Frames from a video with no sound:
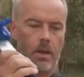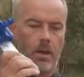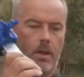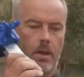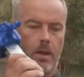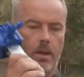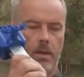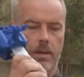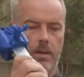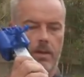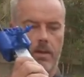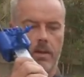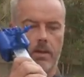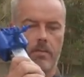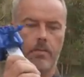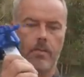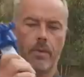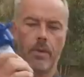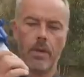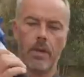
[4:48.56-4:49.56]
And this
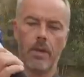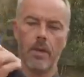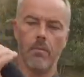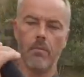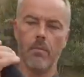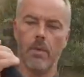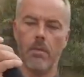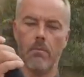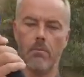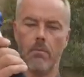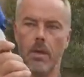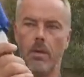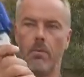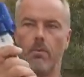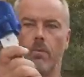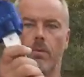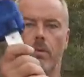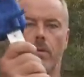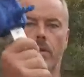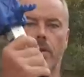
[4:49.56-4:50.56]
lamp can be
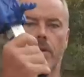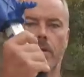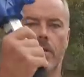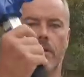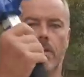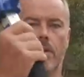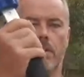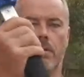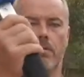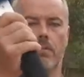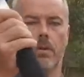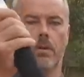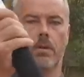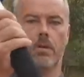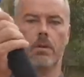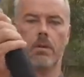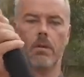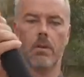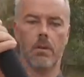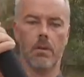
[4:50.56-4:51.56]
mounted. Let me
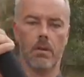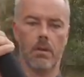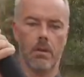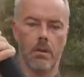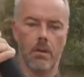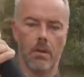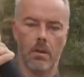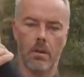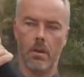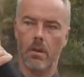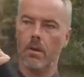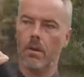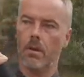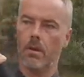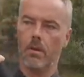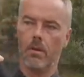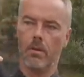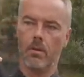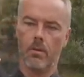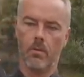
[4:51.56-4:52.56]
see.
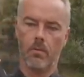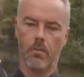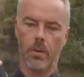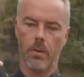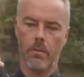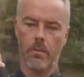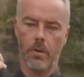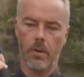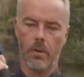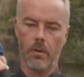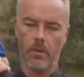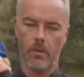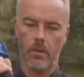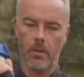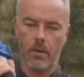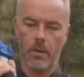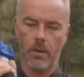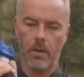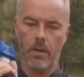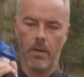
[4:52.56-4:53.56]
Should be
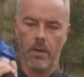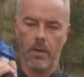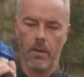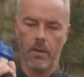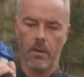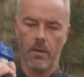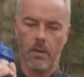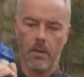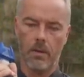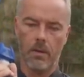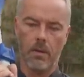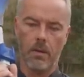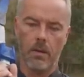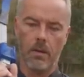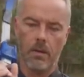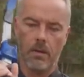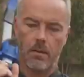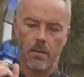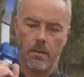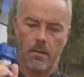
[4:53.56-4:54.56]
mounted here then, I
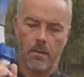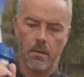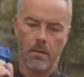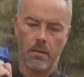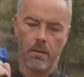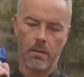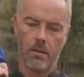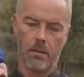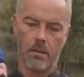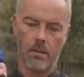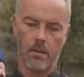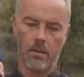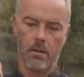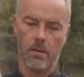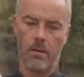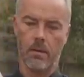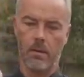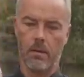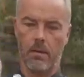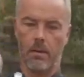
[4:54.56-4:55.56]
guess.
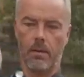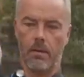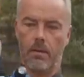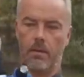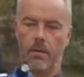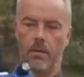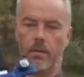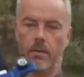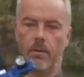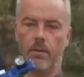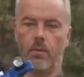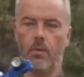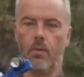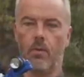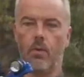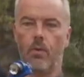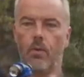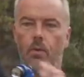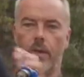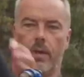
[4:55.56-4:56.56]
So,
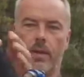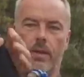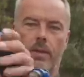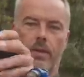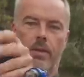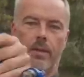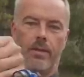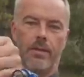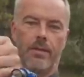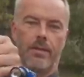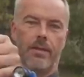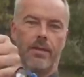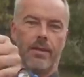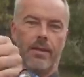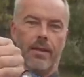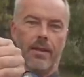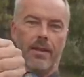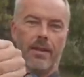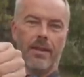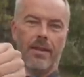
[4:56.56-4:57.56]
look at this.
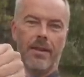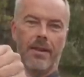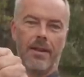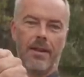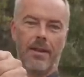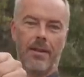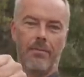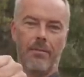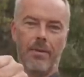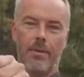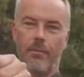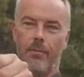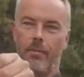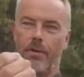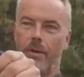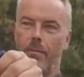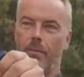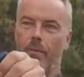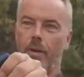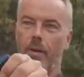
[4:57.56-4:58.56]
Now we are
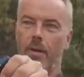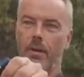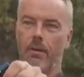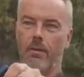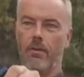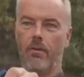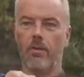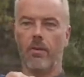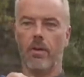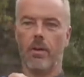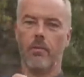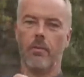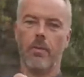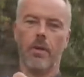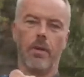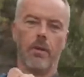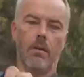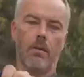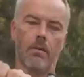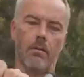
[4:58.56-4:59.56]
prepping. Or up
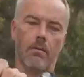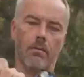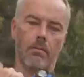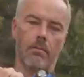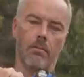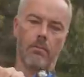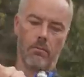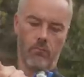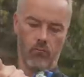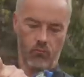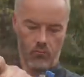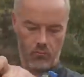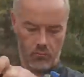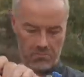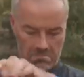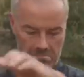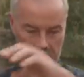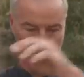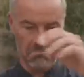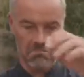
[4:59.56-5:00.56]
there.
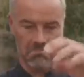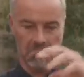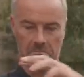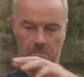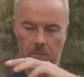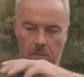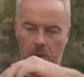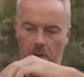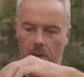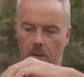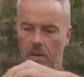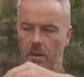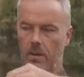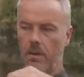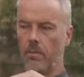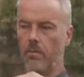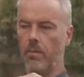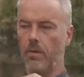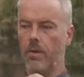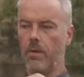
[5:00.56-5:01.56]
I think it
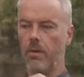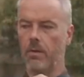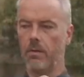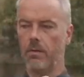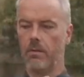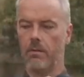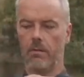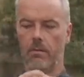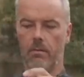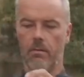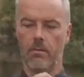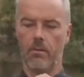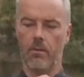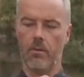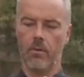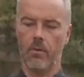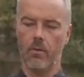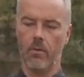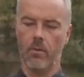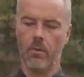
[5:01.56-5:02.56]
depends
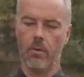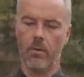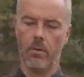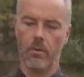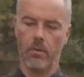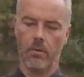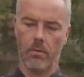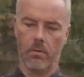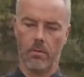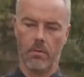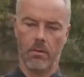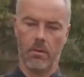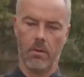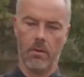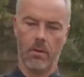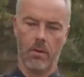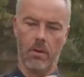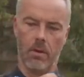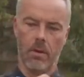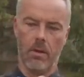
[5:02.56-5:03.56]
what you want.
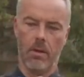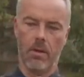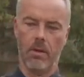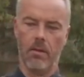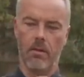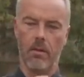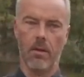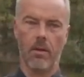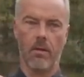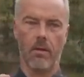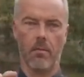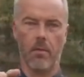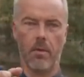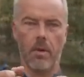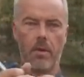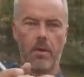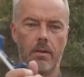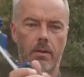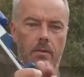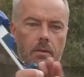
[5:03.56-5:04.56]
Down there, up
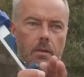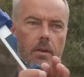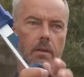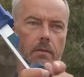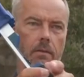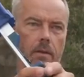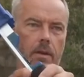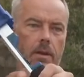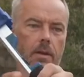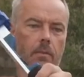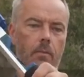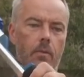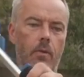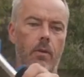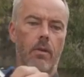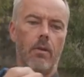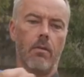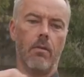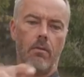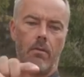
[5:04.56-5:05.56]
So, you have a lamp
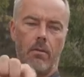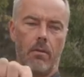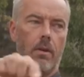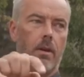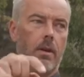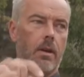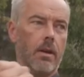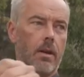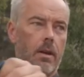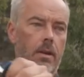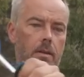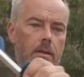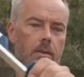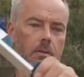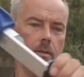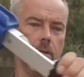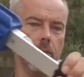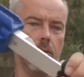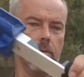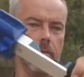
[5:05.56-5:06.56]
with you. A light, so
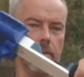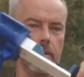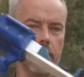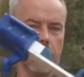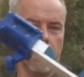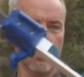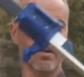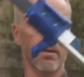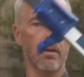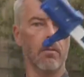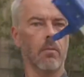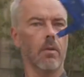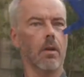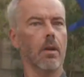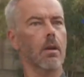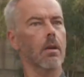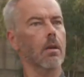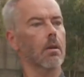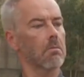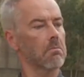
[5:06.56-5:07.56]
you always see
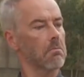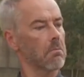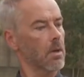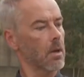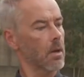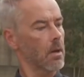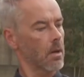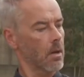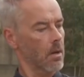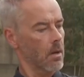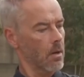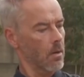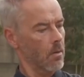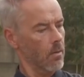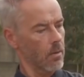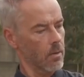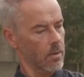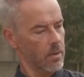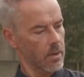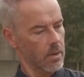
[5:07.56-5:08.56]
something.
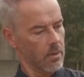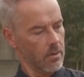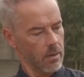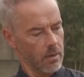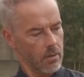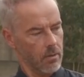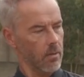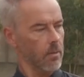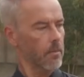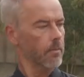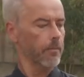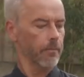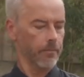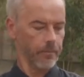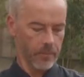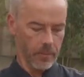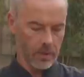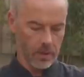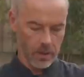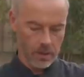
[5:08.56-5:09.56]
What's going on.
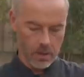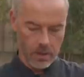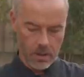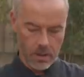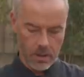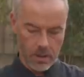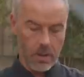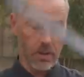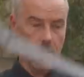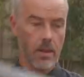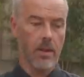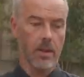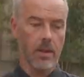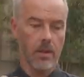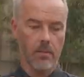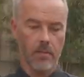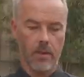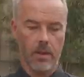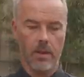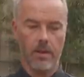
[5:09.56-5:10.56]
And
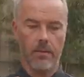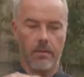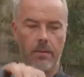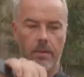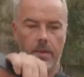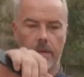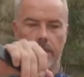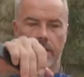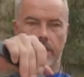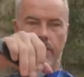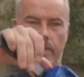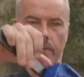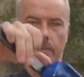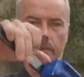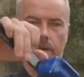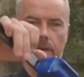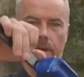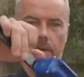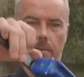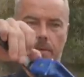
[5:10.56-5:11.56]
then we have here some
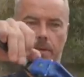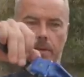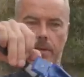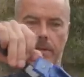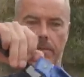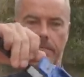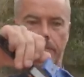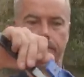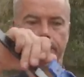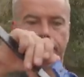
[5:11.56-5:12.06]
flaps.